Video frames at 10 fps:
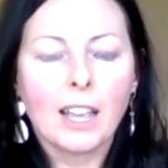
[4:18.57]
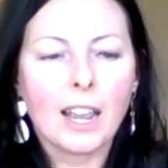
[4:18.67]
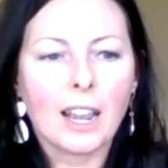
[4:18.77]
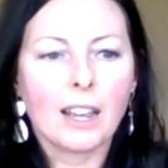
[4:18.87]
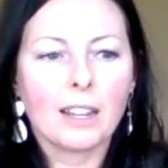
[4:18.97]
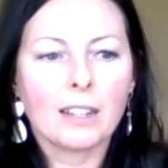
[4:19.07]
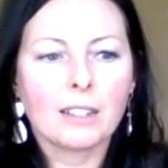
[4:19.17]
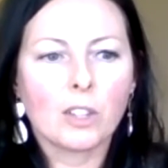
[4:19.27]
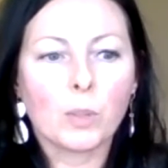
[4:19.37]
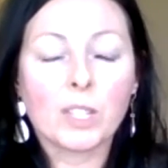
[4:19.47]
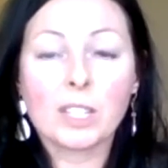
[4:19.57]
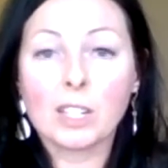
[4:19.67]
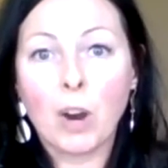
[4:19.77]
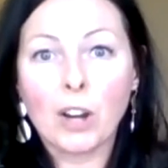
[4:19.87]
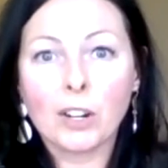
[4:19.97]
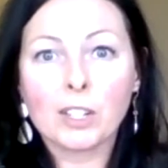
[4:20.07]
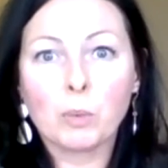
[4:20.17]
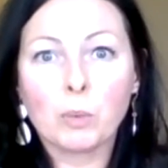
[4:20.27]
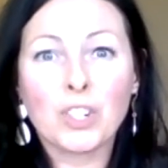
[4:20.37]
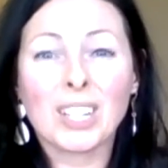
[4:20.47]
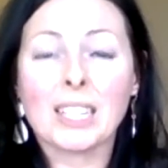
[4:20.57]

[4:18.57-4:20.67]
And there were 6 products, which is